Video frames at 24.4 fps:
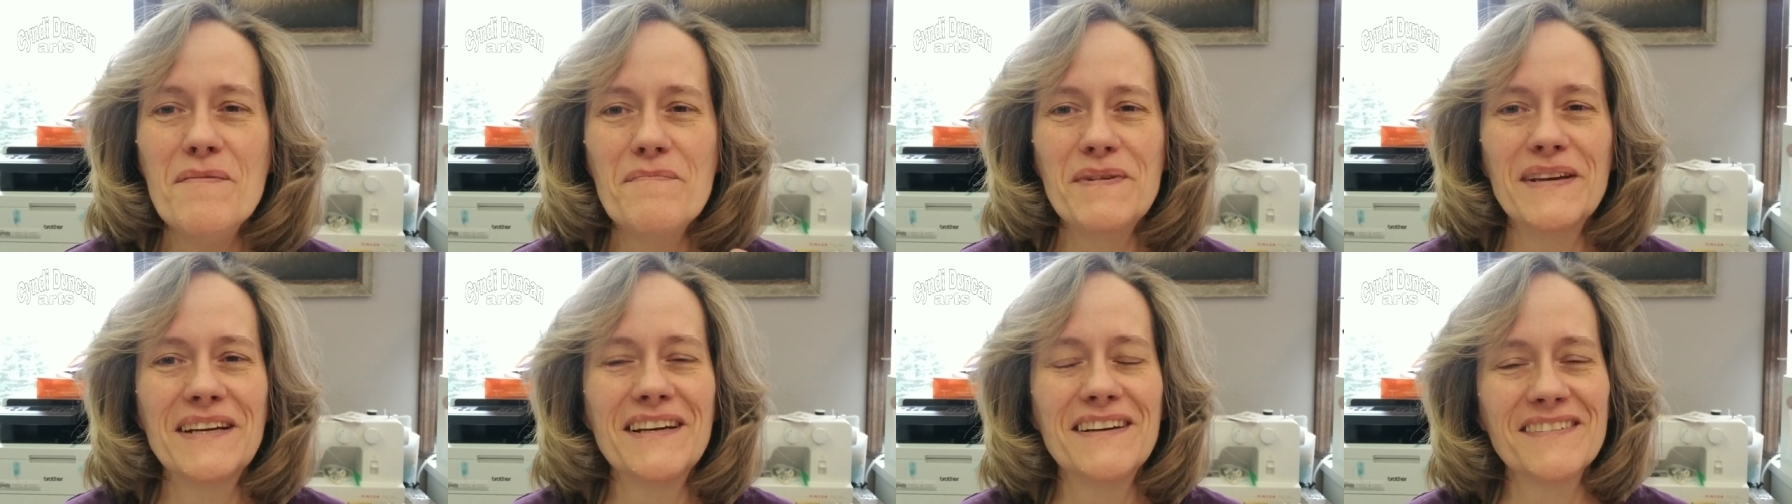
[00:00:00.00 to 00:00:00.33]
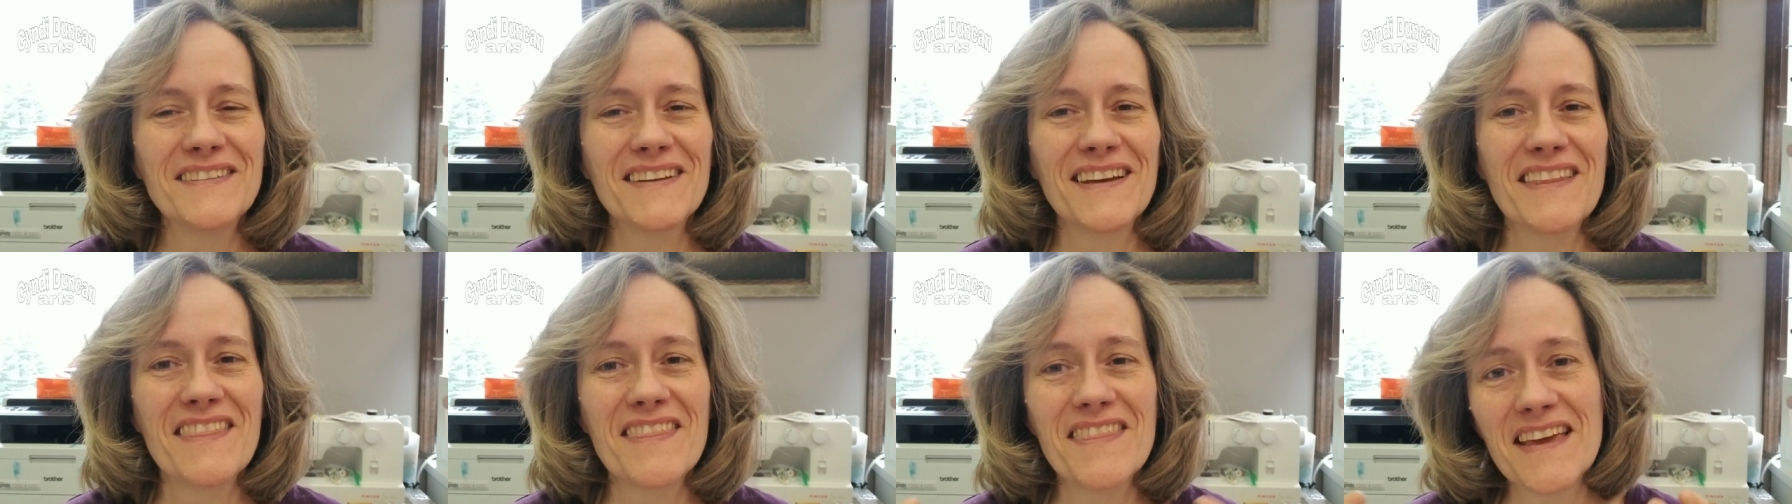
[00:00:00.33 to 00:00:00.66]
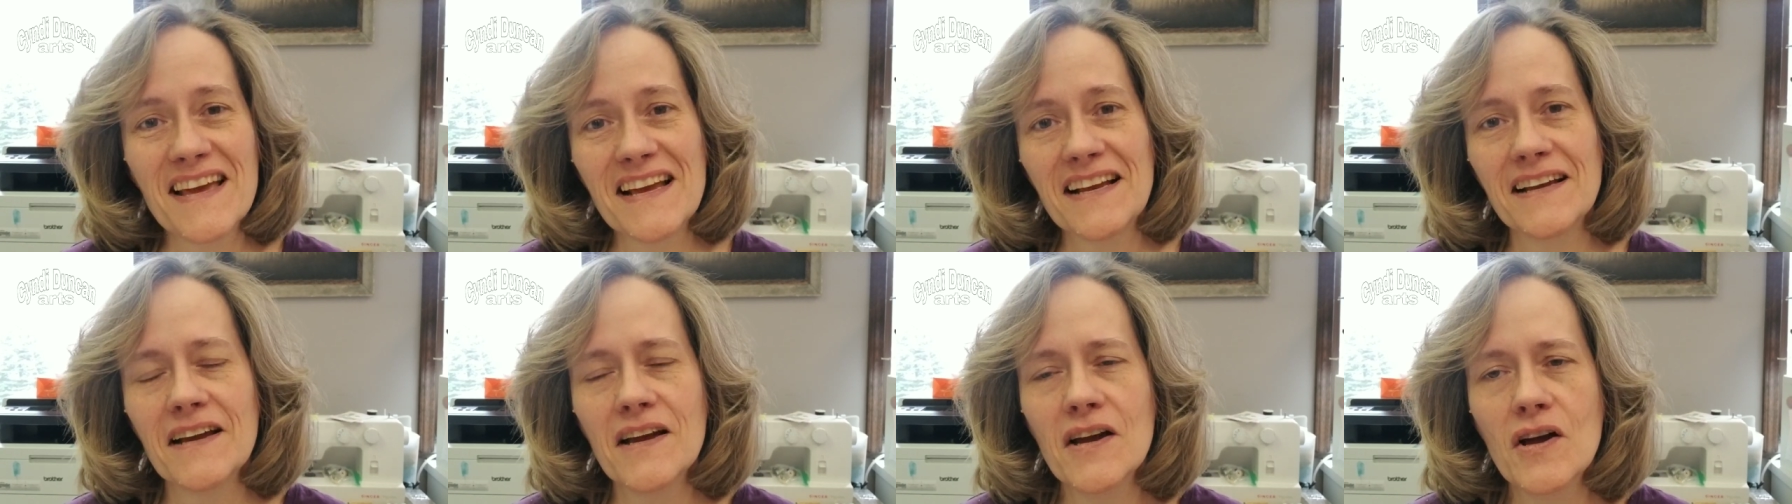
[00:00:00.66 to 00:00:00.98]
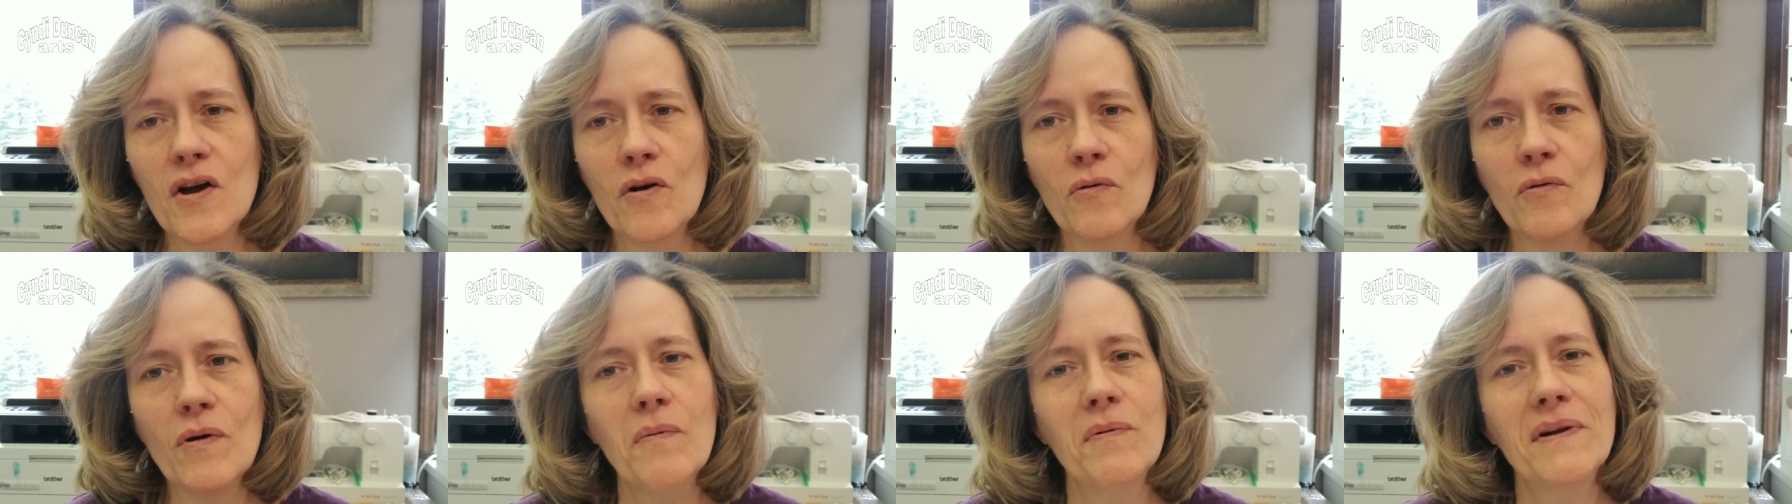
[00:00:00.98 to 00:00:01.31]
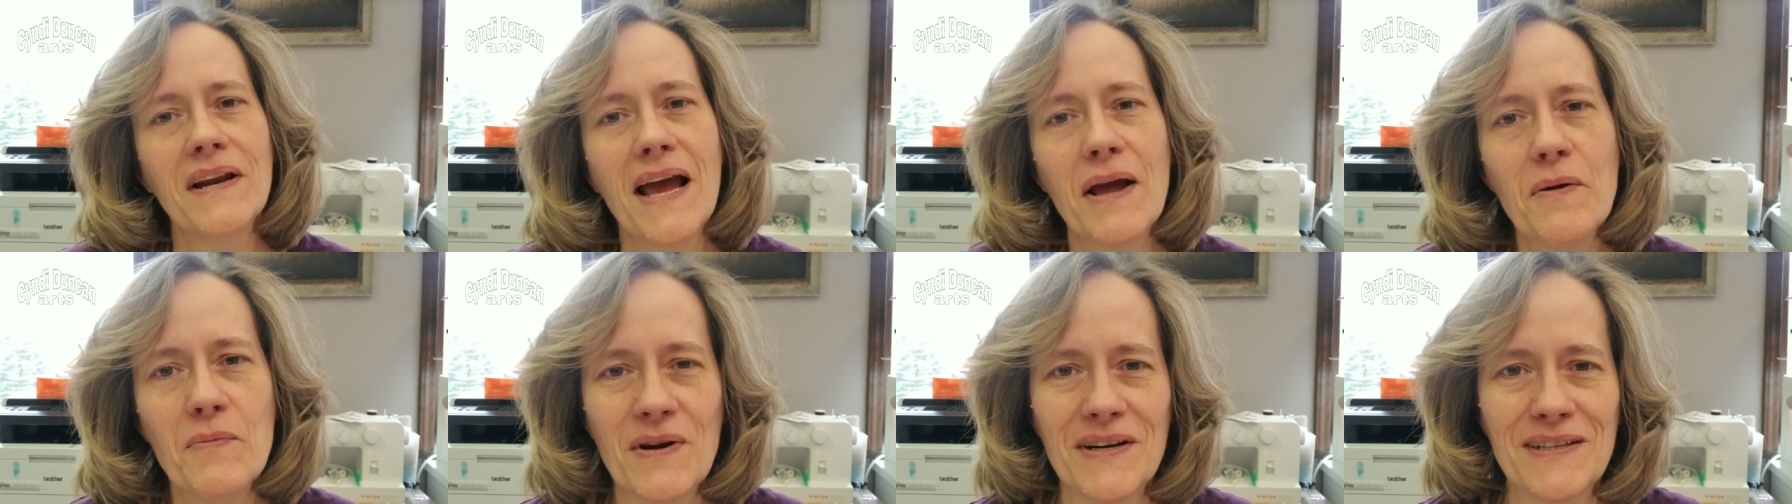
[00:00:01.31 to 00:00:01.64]
Because I think, what
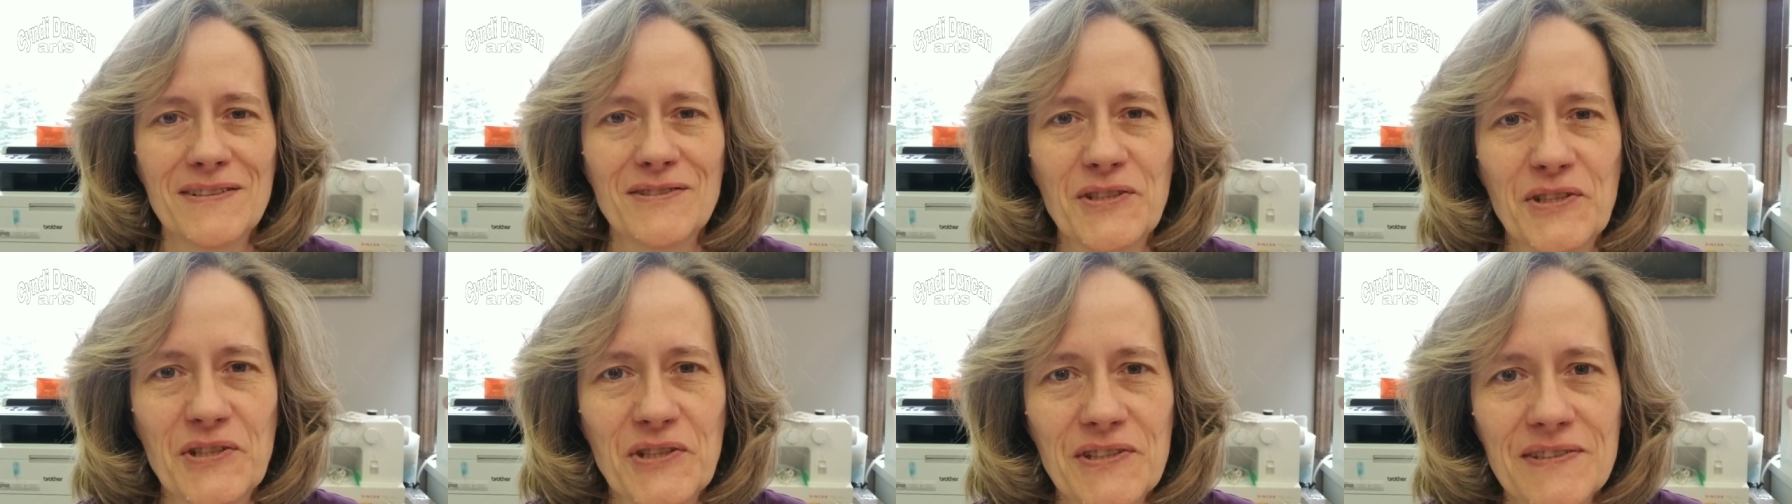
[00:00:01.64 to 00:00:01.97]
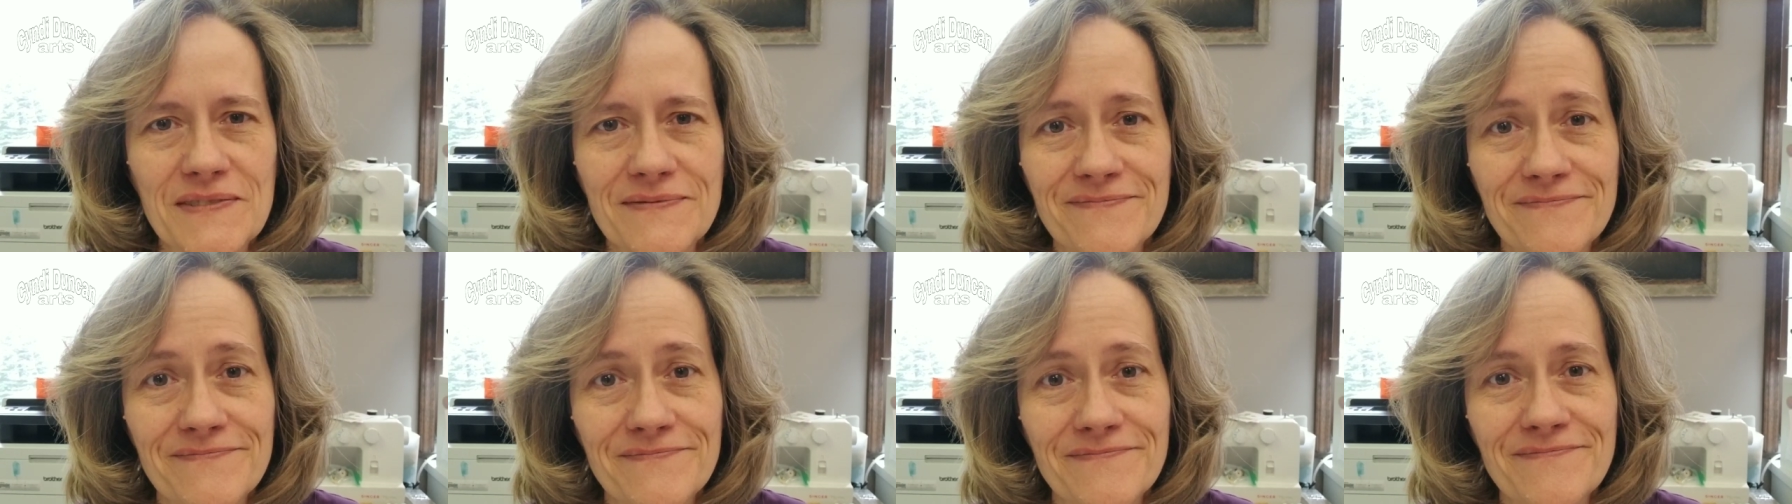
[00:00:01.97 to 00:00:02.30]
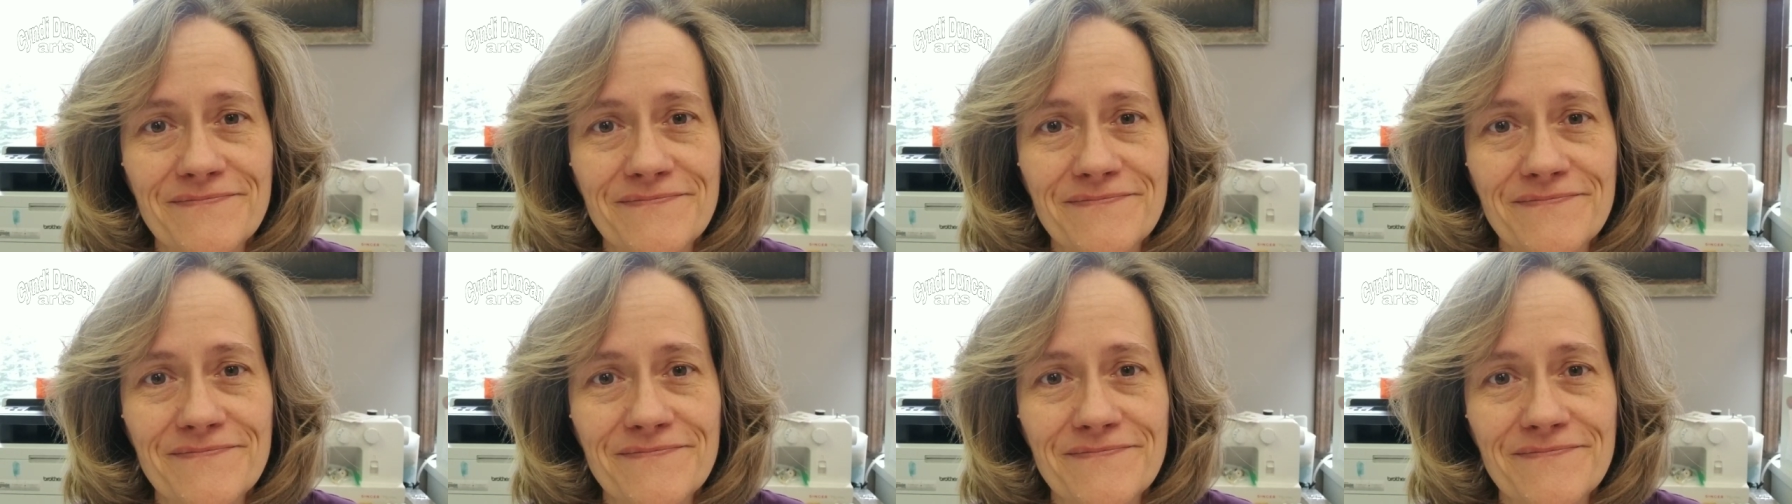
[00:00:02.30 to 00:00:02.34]
would I want to learn?